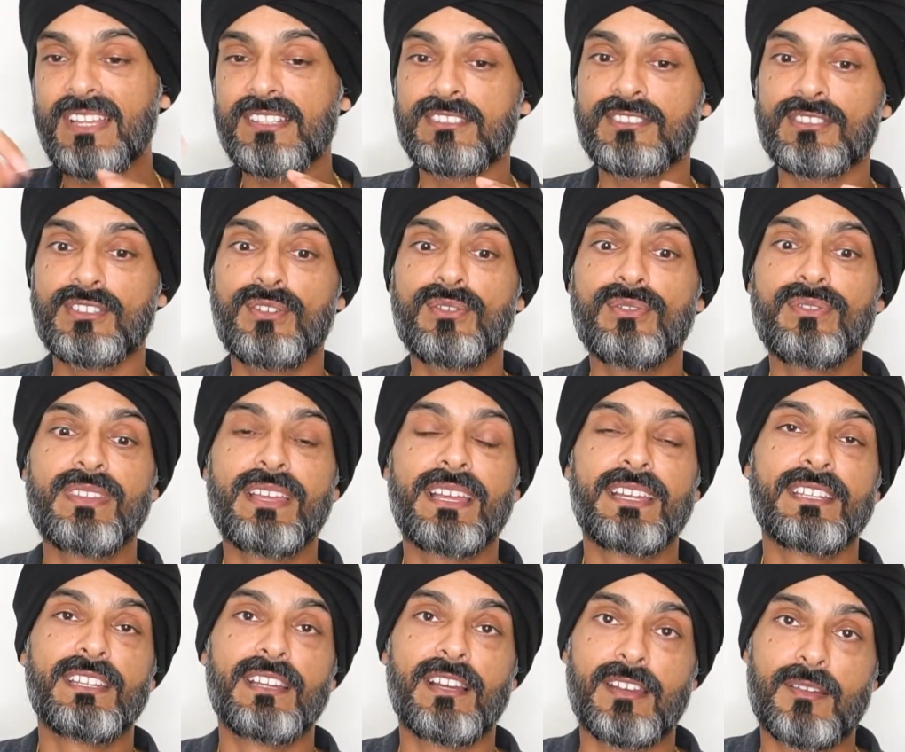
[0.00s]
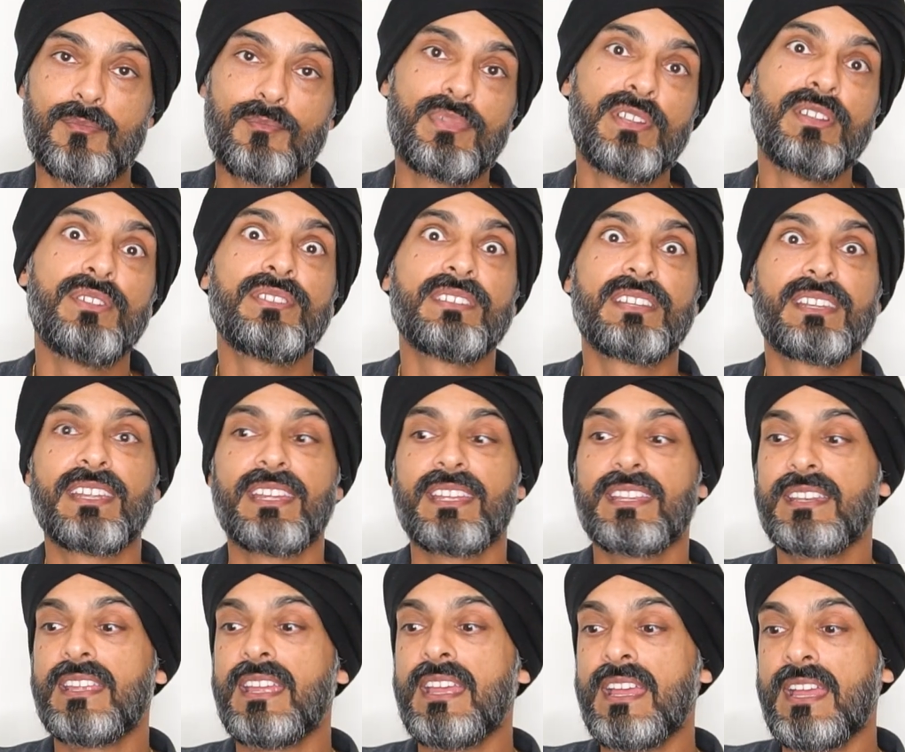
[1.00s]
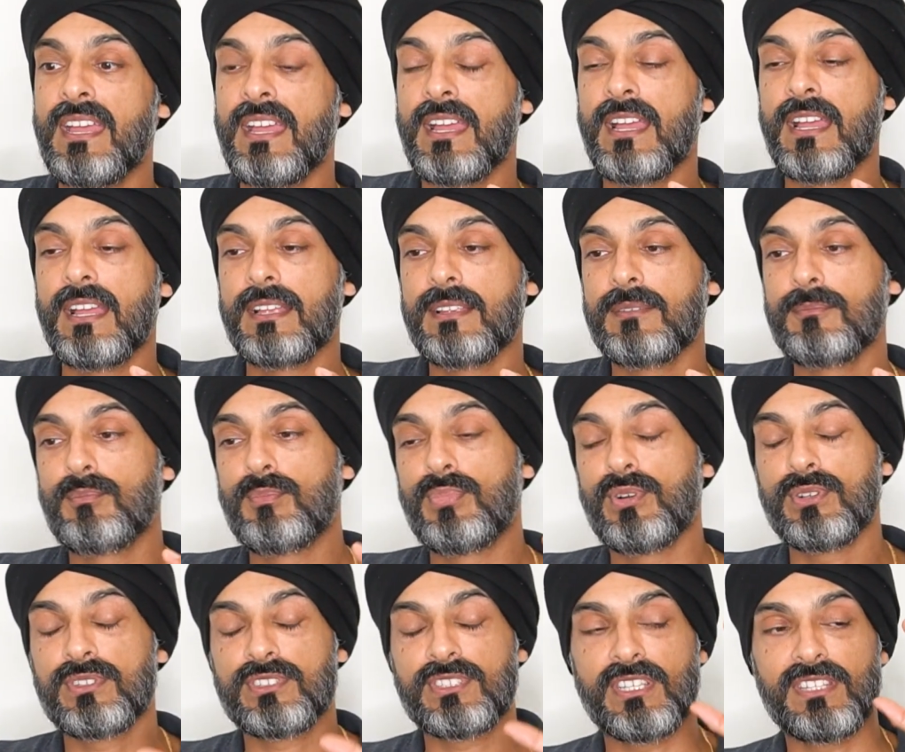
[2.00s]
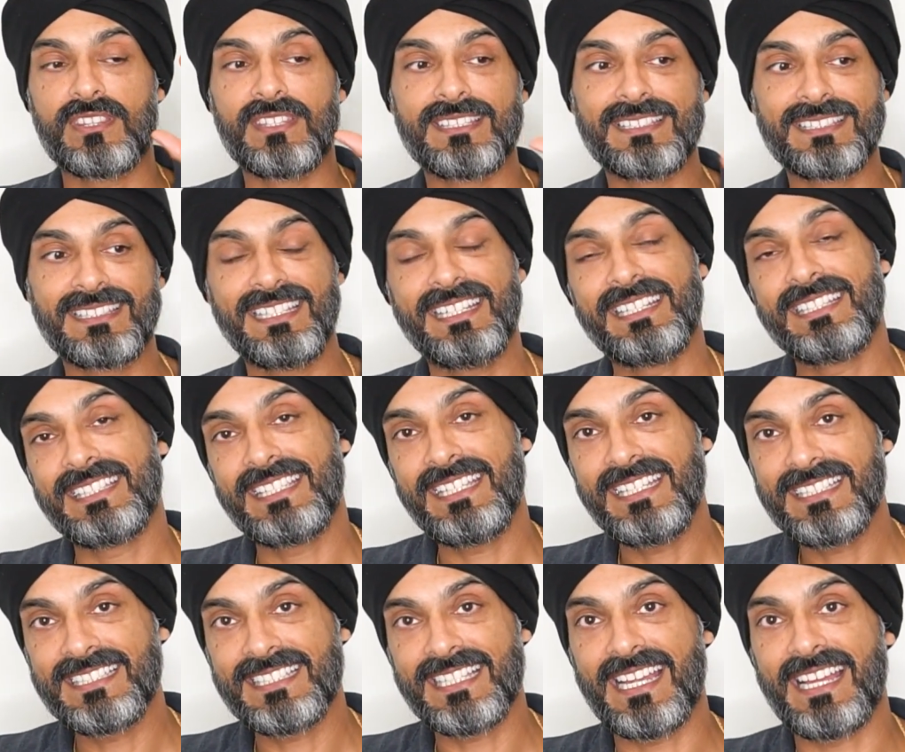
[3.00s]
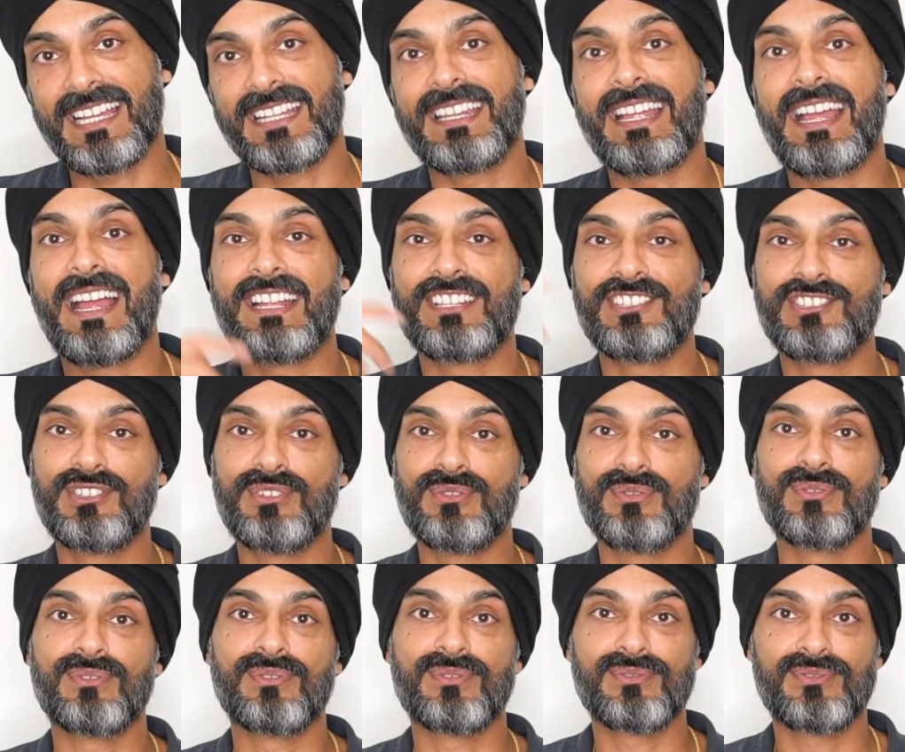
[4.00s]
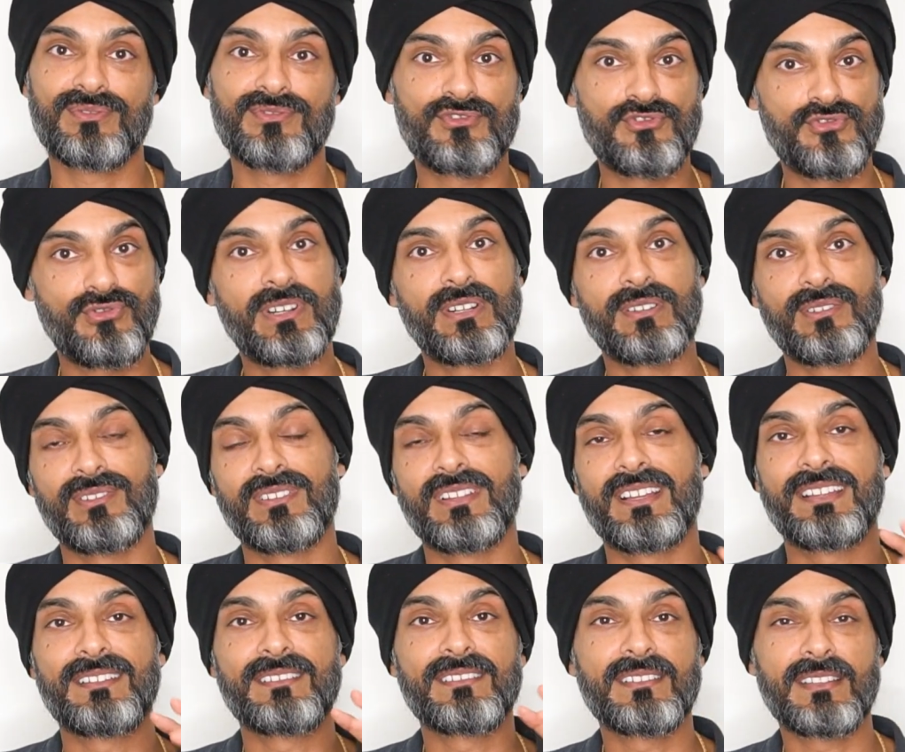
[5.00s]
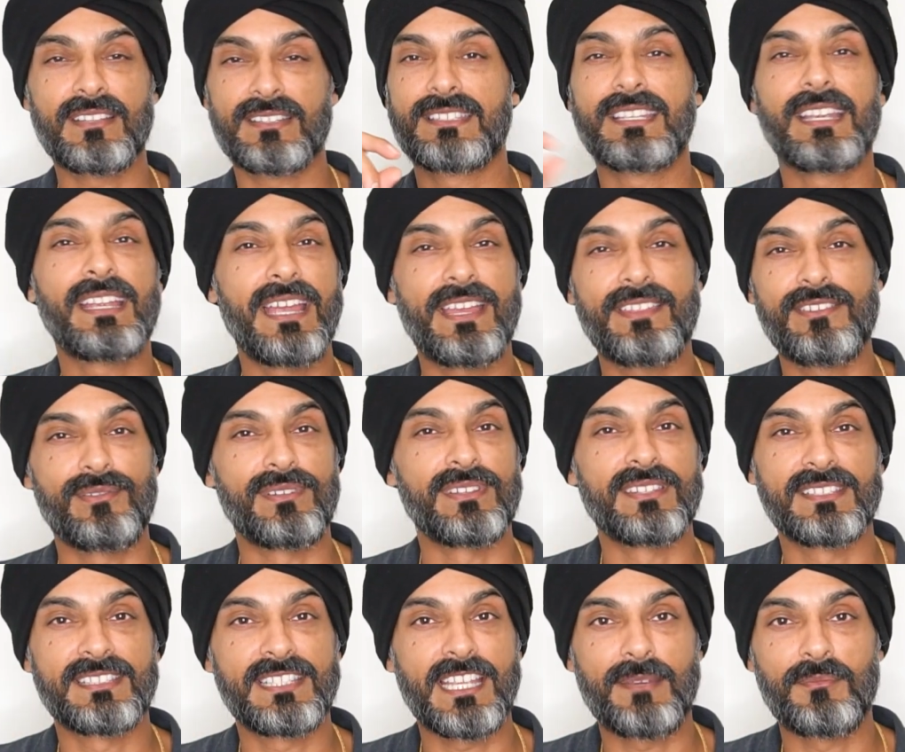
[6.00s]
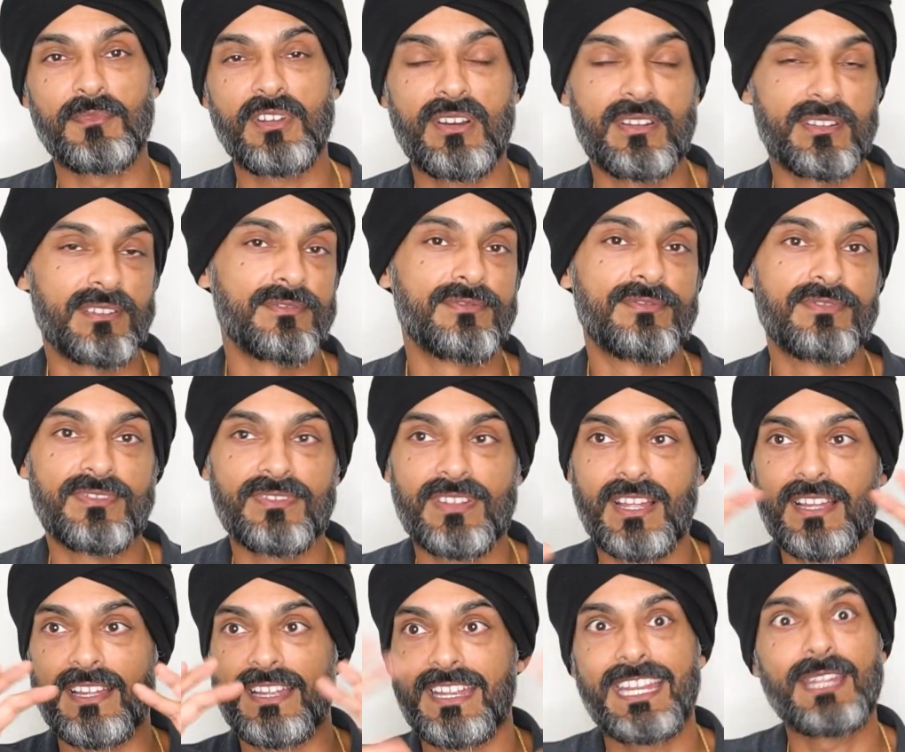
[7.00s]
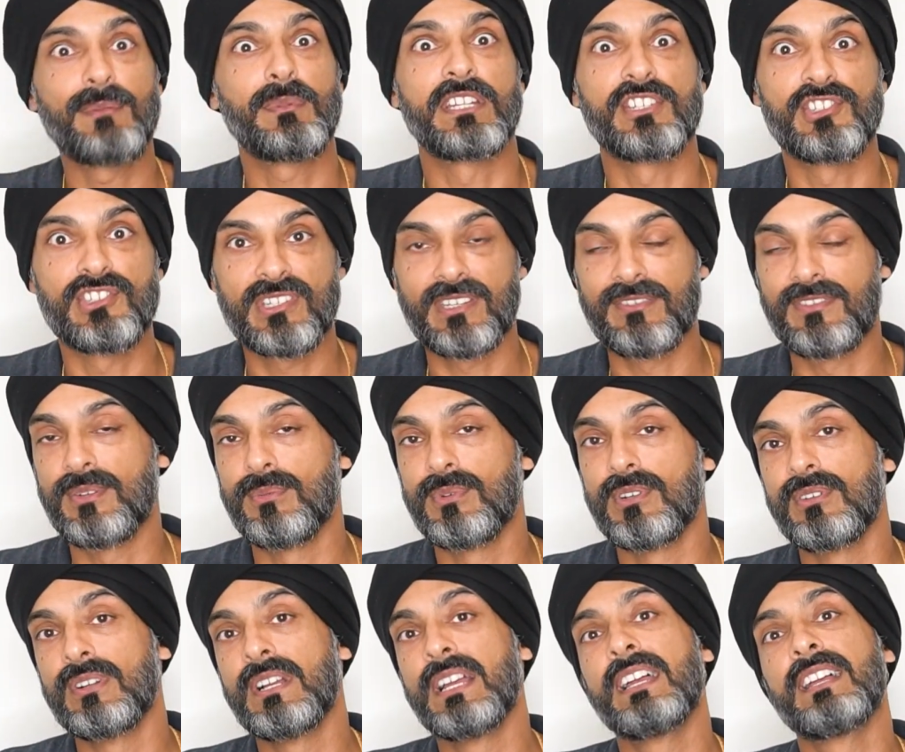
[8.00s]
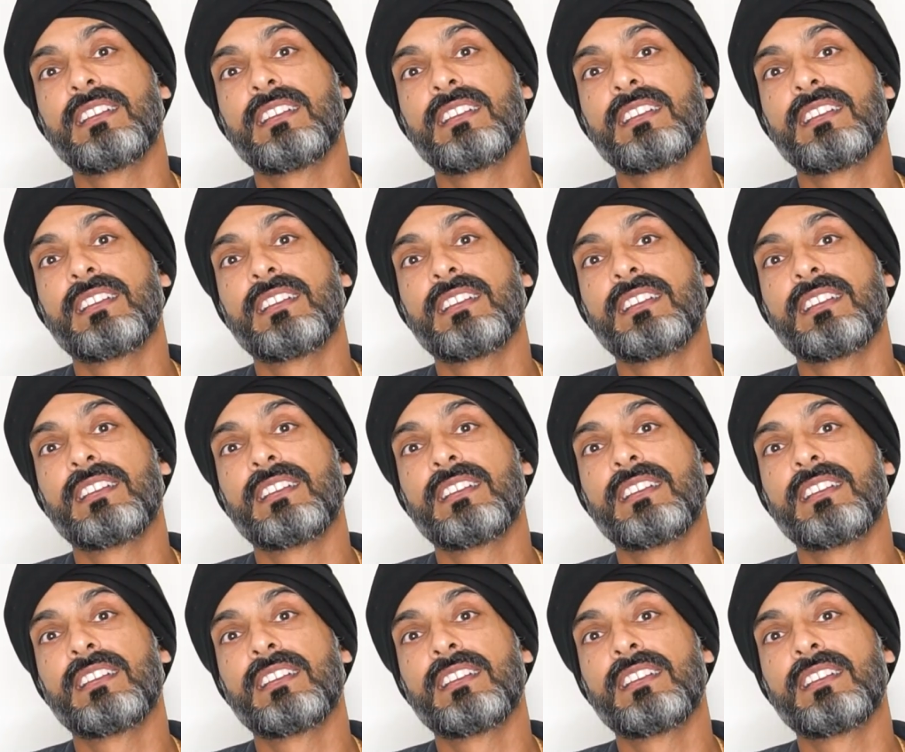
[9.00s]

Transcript: so that a computer can put the CT scan and your drill together in the same kind of uh, image, if you will.